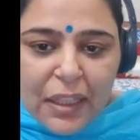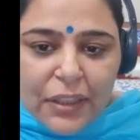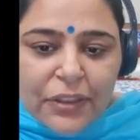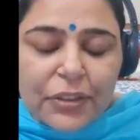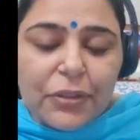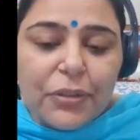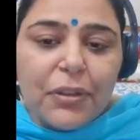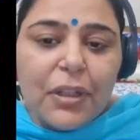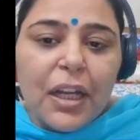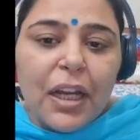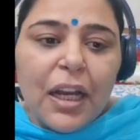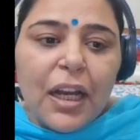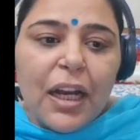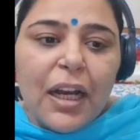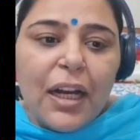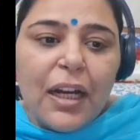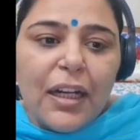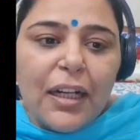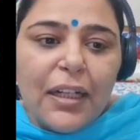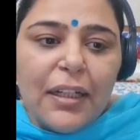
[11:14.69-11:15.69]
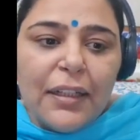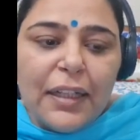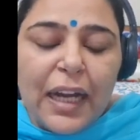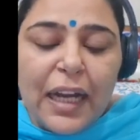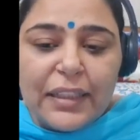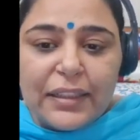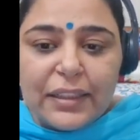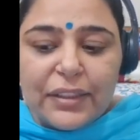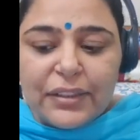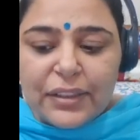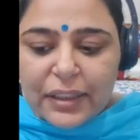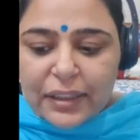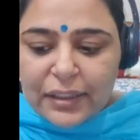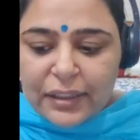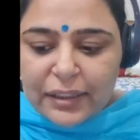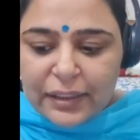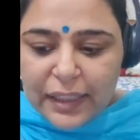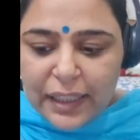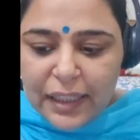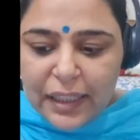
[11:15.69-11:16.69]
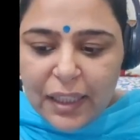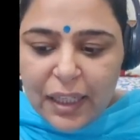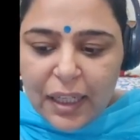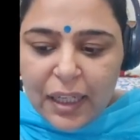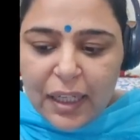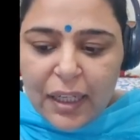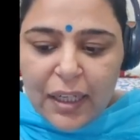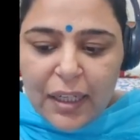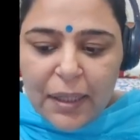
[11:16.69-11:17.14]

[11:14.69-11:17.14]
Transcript: So as I just said,